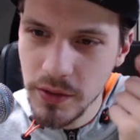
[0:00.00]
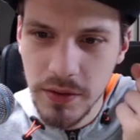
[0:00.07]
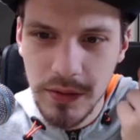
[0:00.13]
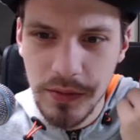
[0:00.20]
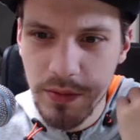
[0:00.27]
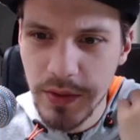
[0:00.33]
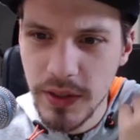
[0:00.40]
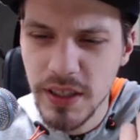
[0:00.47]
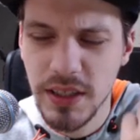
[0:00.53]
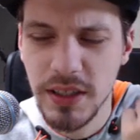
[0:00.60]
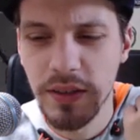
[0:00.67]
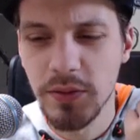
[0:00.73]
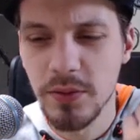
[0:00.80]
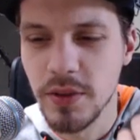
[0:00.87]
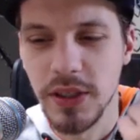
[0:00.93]
2 is
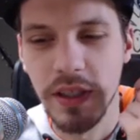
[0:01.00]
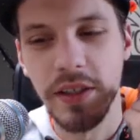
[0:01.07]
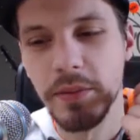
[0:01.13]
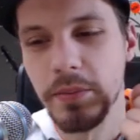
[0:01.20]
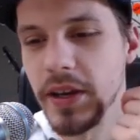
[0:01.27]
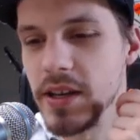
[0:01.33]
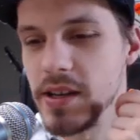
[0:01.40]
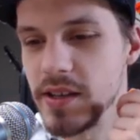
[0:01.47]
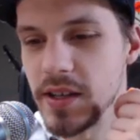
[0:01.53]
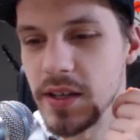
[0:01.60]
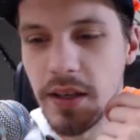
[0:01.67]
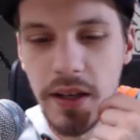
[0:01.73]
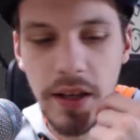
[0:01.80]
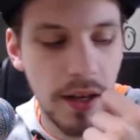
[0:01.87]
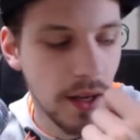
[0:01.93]
really, really
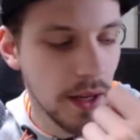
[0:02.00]
amazing.